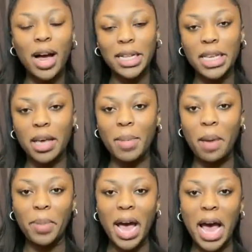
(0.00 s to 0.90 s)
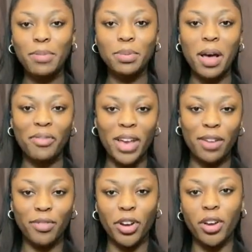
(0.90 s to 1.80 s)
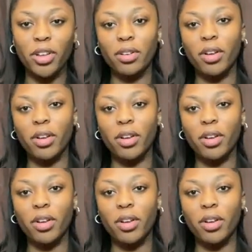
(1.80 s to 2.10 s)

item, and perhaps my favourite,